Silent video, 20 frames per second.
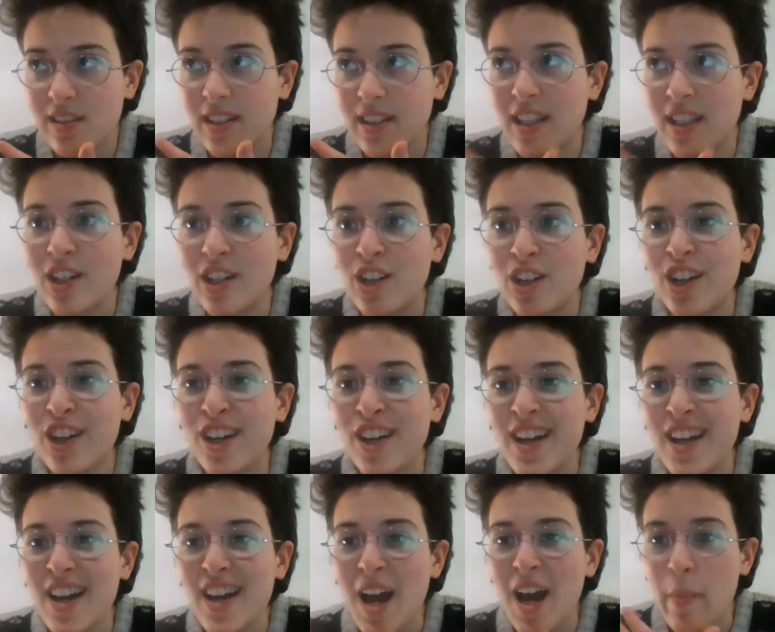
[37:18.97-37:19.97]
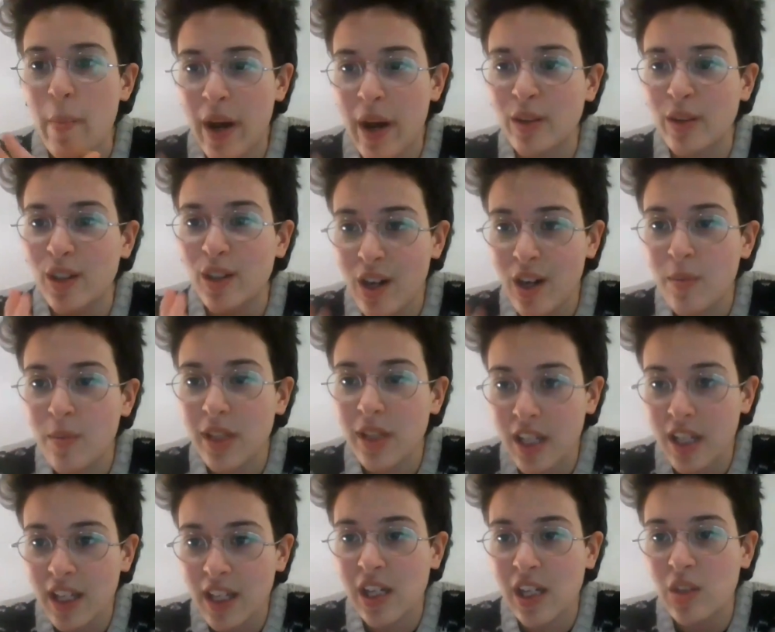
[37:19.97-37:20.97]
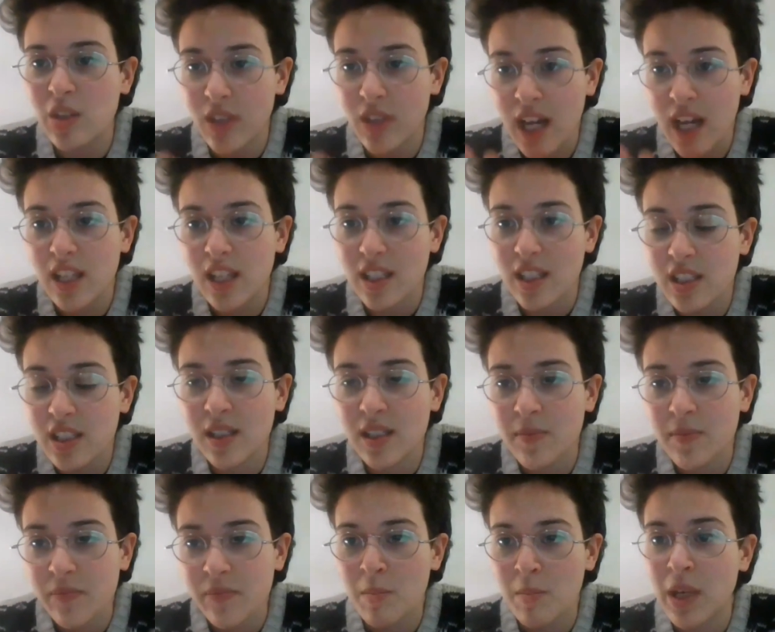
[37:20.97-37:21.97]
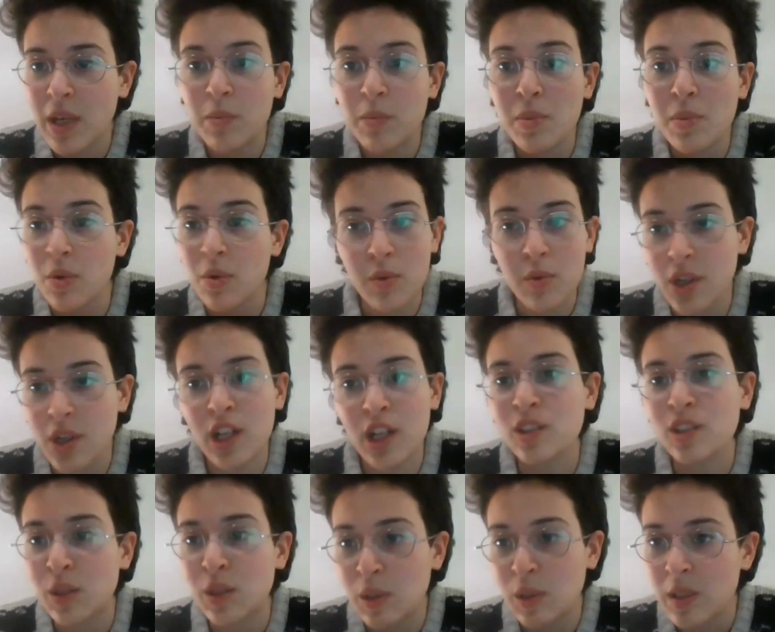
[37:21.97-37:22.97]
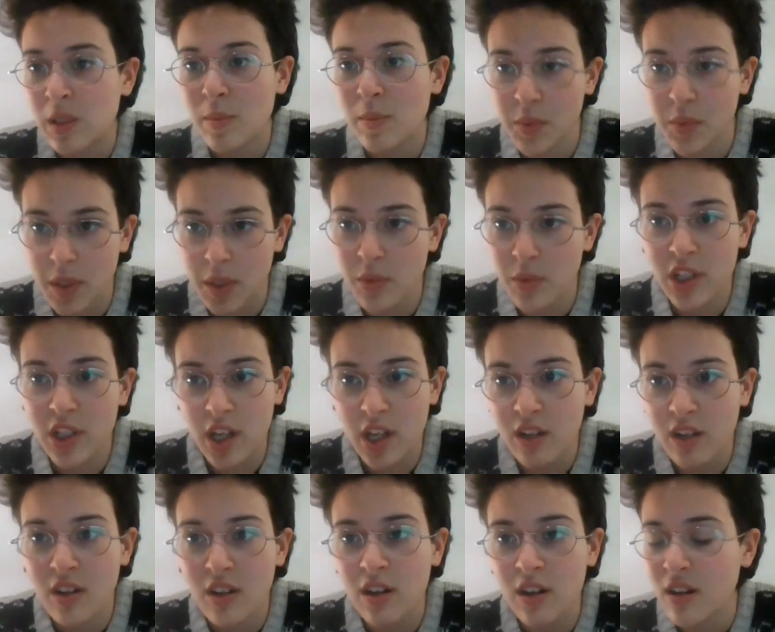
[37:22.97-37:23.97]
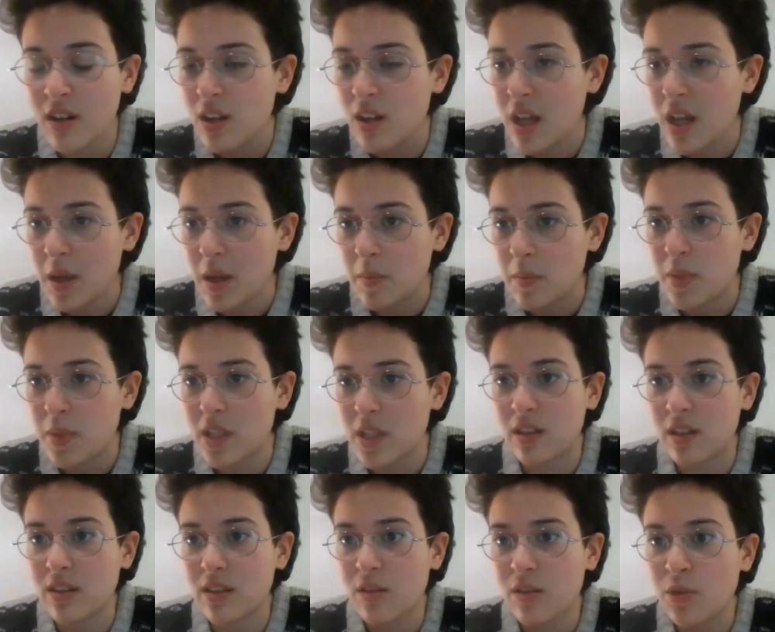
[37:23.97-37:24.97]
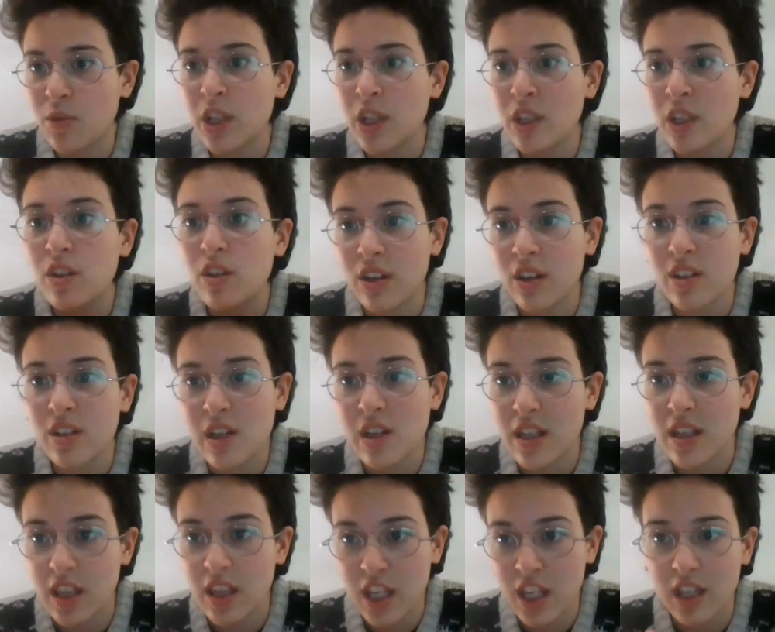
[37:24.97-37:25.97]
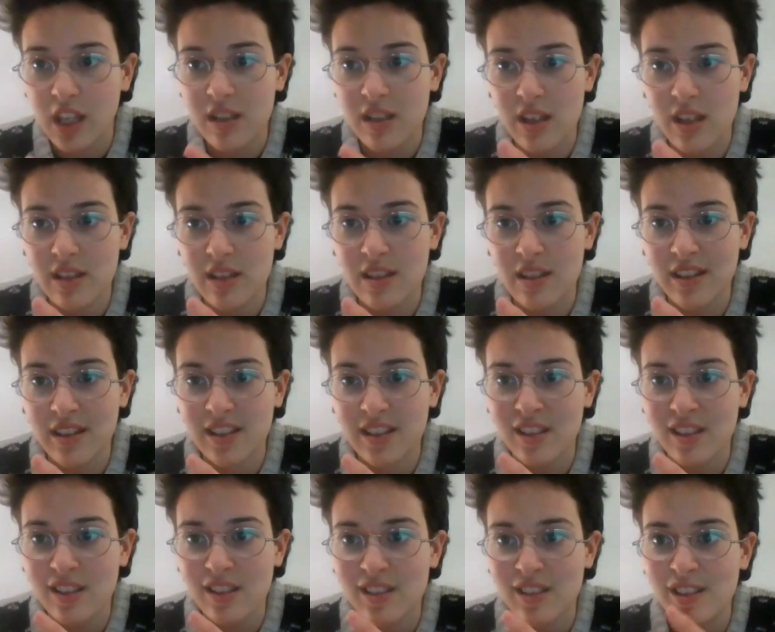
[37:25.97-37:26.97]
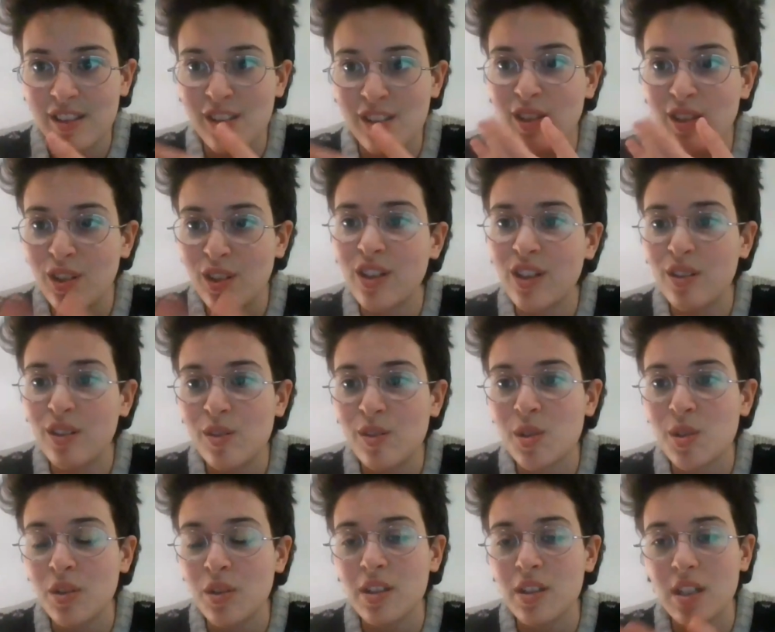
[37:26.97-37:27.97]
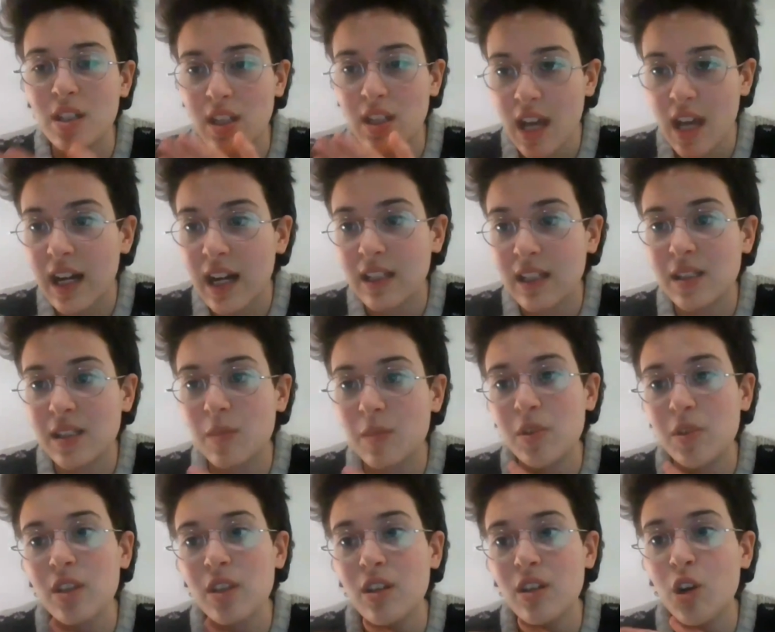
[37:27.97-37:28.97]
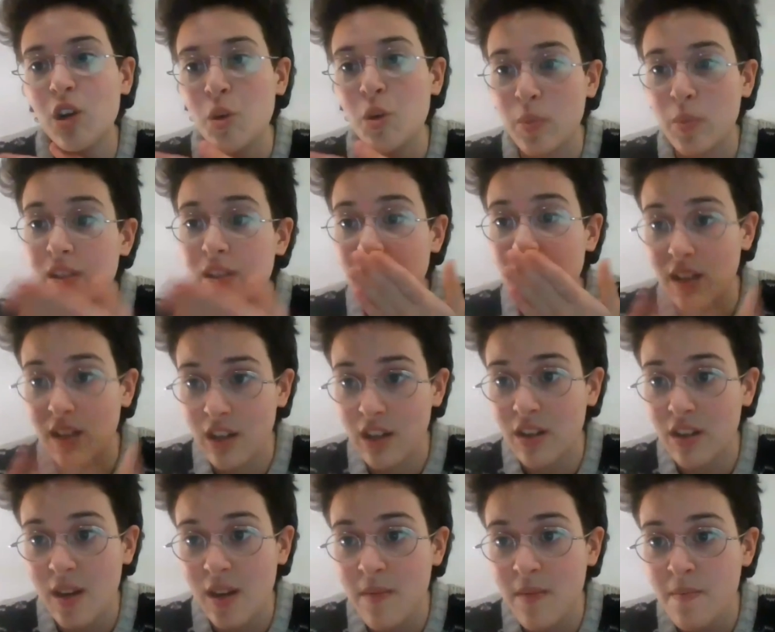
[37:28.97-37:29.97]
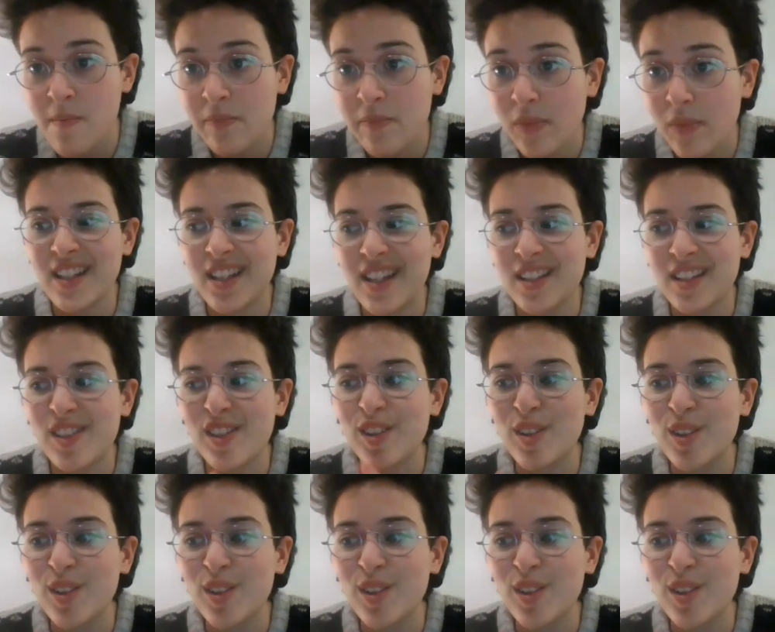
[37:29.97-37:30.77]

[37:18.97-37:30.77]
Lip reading: hear about the complicated reality that maybe we were not told about when we're younger. But the real courage, I think, is to look in those stories in the eye, and to be open to hear them, and then to